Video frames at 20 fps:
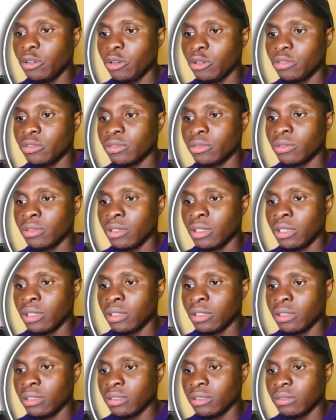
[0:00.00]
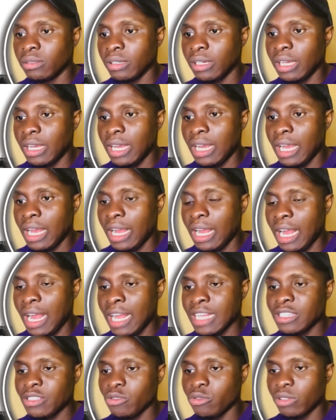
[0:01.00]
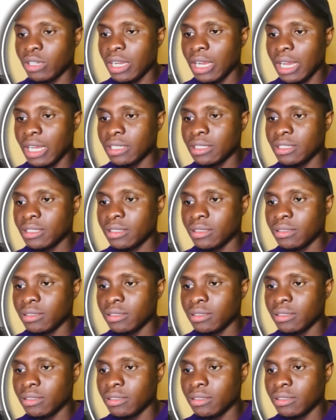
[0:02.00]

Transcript: on add to cart.